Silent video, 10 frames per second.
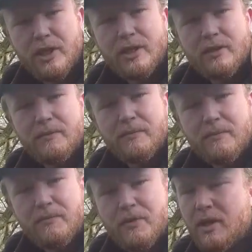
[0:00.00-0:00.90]
it
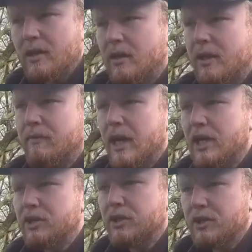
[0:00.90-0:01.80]
in
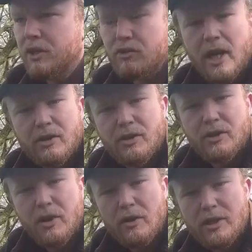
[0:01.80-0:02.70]
relation to tracks and
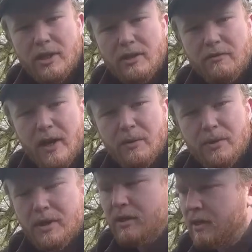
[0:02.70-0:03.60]
signs that you
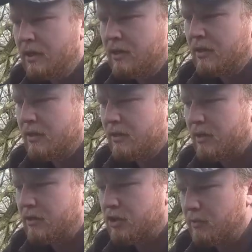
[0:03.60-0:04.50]
found,
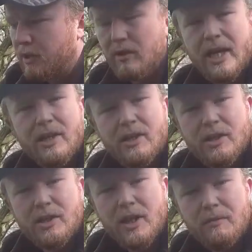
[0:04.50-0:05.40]
and some little hints
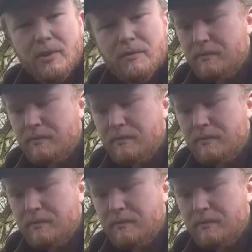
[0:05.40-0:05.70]
and tips.